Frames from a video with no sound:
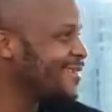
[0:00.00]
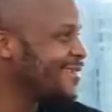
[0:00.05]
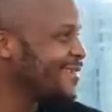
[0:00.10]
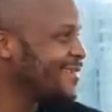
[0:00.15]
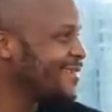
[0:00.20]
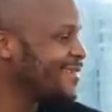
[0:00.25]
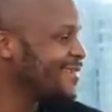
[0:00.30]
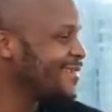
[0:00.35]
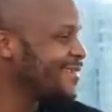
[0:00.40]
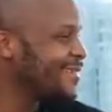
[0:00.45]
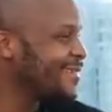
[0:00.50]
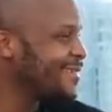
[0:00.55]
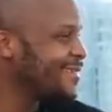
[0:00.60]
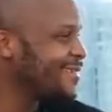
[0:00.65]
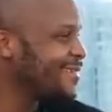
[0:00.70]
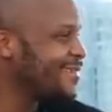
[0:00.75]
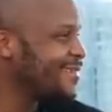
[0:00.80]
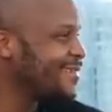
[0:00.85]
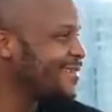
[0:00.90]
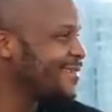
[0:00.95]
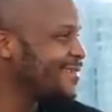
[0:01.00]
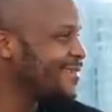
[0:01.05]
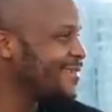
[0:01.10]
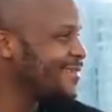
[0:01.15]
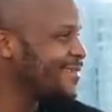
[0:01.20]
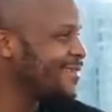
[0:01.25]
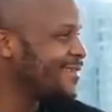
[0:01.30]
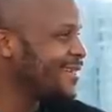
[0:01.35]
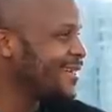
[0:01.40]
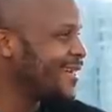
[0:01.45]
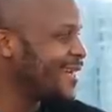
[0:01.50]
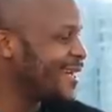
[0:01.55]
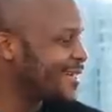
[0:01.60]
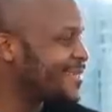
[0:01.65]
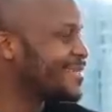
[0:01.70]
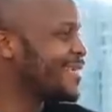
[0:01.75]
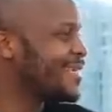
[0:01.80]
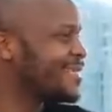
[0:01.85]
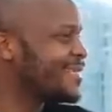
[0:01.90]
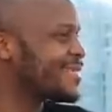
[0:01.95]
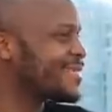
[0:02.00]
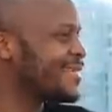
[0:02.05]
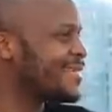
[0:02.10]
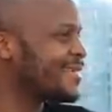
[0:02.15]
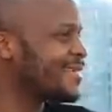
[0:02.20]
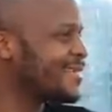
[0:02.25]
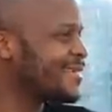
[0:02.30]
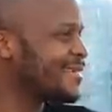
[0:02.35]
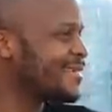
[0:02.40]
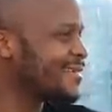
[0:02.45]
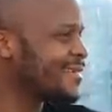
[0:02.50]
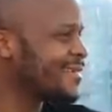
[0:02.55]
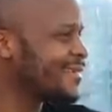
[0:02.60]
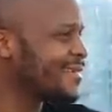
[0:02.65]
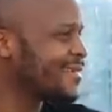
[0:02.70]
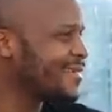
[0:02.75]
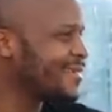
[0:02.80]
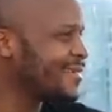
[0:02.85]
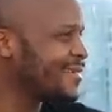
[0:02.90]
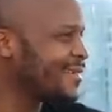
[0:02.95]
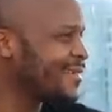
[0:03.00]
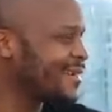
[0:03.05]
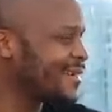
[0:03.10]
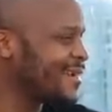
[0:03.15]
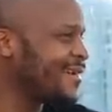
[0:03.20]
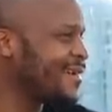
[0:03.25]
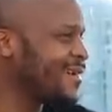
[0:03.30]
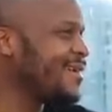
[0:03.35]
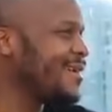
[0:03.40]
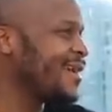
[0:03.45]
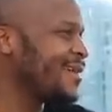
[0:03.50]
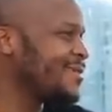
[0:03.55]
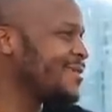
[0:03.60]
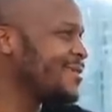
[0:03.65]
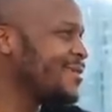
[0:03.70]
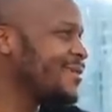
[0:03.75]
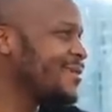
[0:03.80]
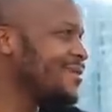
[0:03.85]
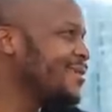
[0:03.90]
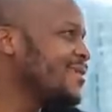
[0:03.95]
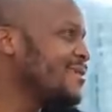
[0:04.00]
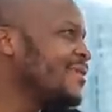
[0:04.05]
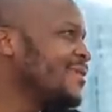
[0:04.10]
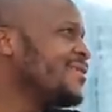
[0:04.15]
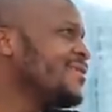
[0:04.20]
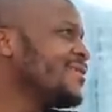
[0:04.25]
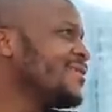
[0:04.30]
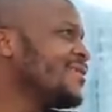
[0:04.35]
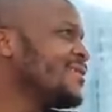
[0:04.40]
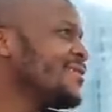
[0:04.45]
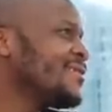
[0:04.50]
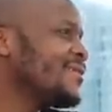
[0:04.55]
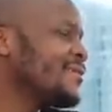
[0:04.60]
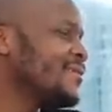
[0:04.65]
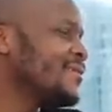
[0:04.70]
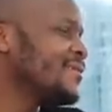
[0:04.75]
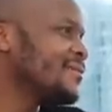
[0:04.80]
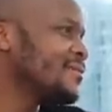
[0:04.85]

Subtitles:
This person isn't speaking.